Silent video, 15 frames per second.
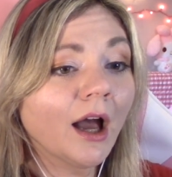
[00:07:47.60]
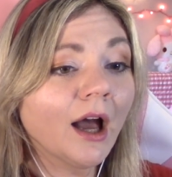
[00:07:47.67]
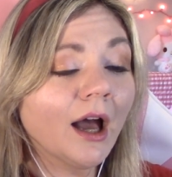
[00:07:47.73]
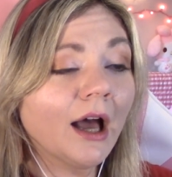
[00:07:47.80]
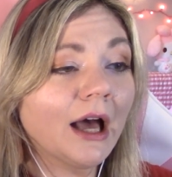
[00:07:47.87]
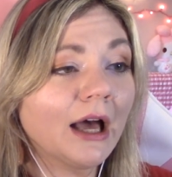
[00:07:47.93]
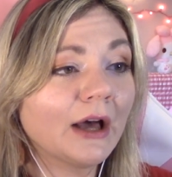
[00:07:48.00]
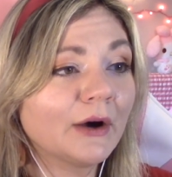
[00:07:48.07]

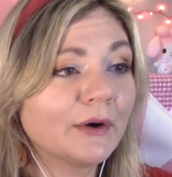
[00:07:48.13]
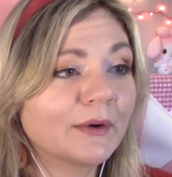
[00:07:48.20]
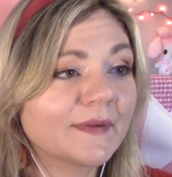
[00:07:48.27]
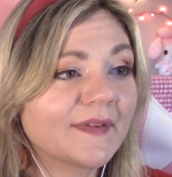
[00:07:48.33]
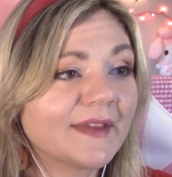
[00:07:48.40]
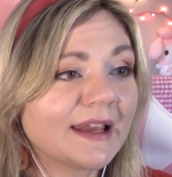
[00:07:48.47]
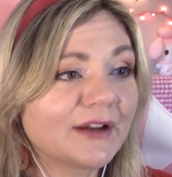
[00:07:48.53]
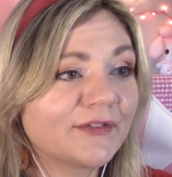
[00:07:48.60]
Oh, is
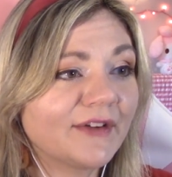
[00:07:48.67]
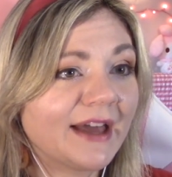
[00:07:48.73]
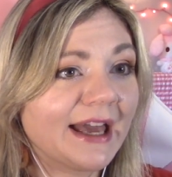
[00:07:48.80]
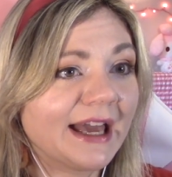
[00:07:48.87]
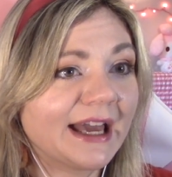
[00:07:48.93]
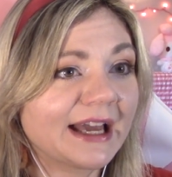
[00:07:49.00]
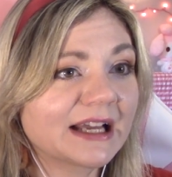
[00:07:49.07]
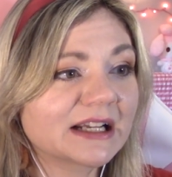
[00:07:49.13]
that a
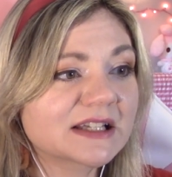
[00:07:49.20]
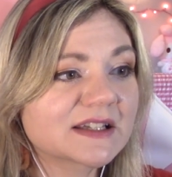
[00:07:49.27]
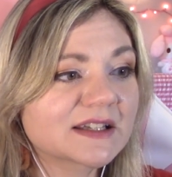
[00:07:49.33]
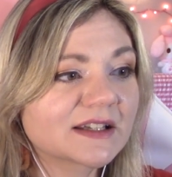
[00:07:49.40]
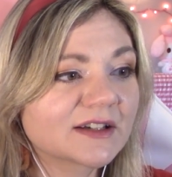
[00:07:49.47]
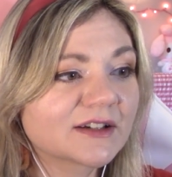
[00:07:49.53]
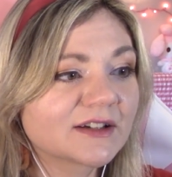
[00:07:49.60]
fact?